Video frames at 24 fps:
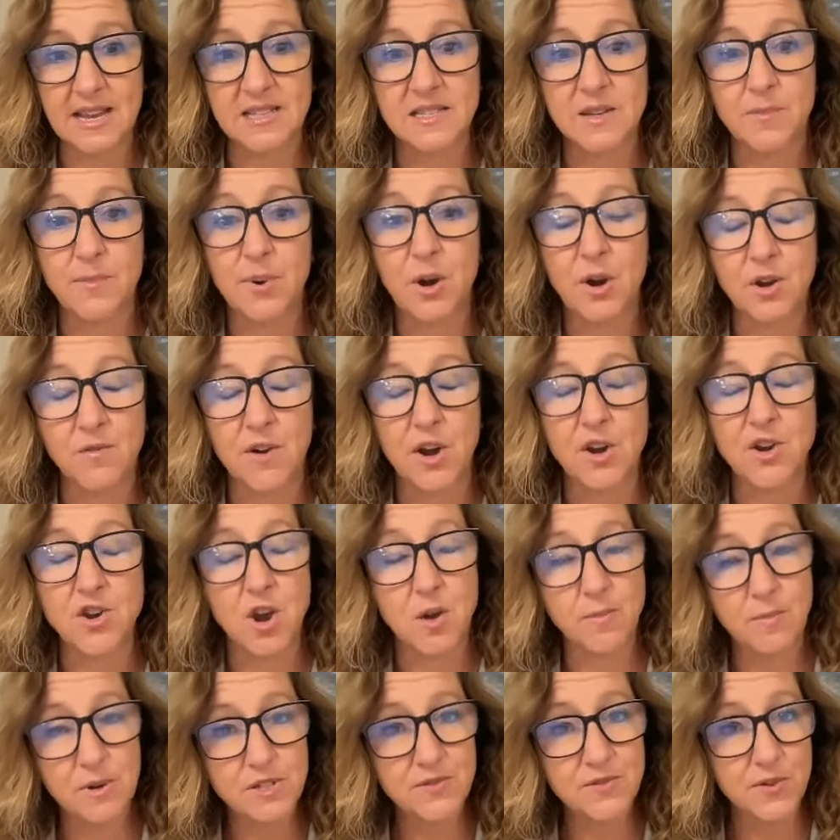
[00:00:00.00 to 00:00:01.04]
as a part of our
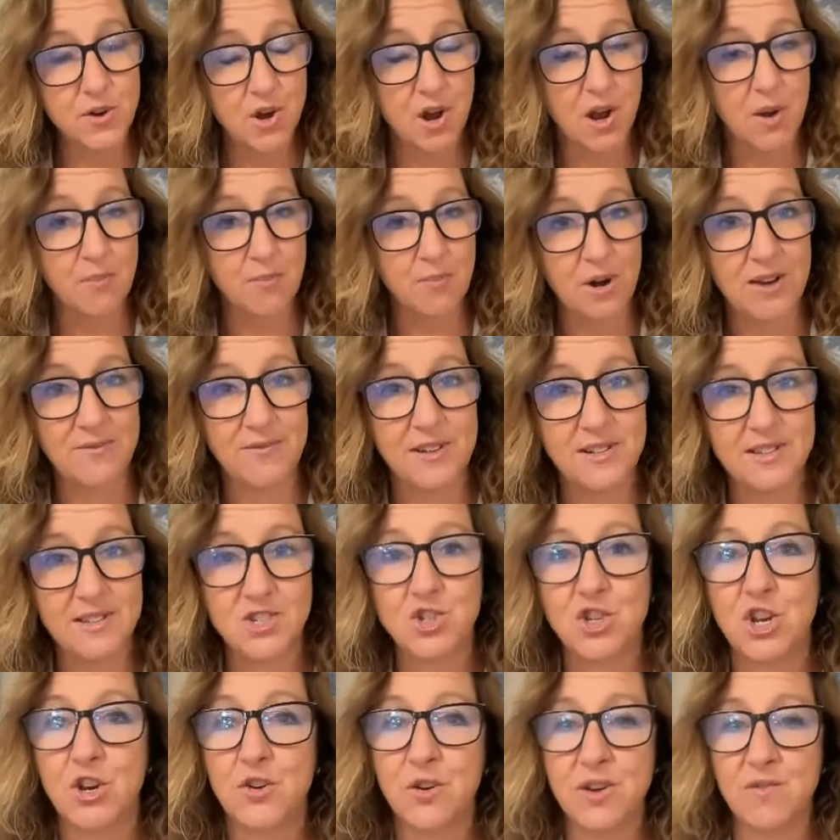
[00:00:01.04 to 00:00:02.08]
Numbers for
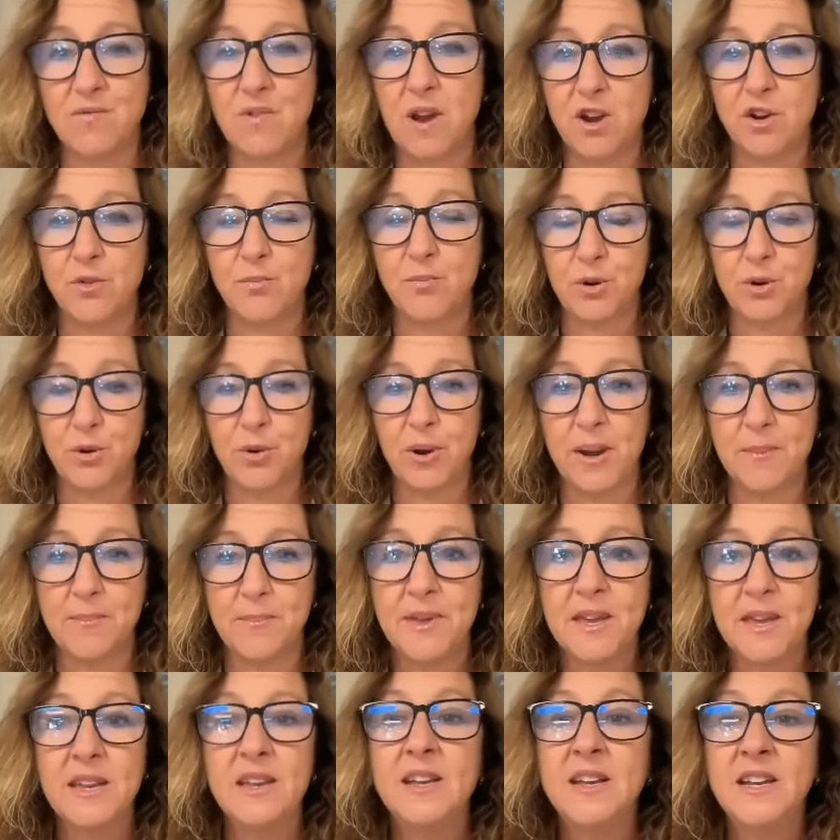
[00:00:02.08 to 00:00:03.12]
Nonprofits charity runner
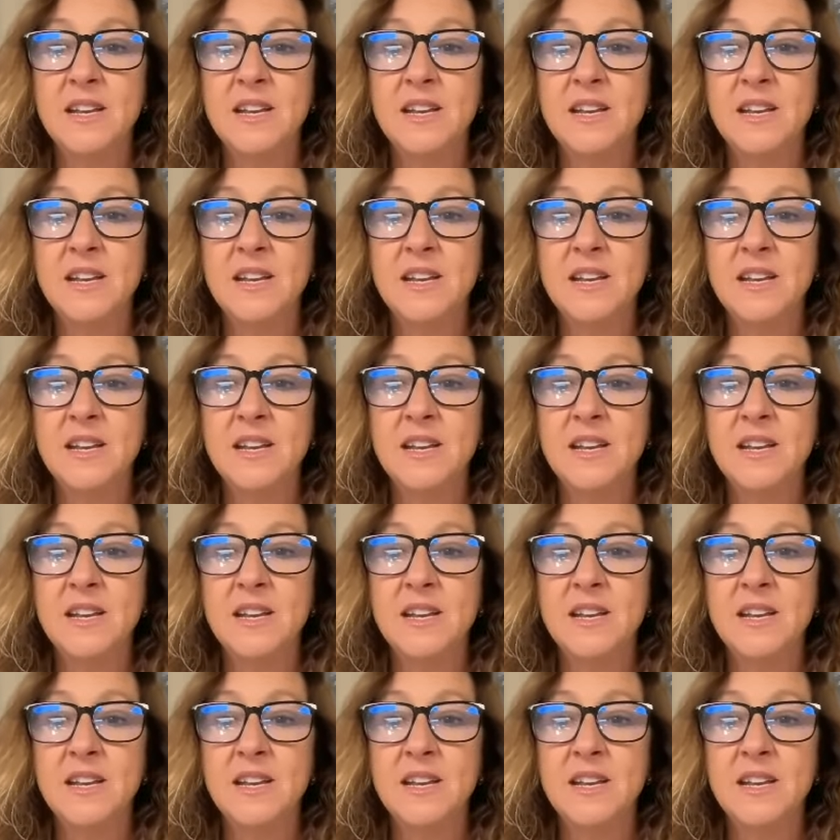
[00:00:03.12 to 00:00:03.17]
program.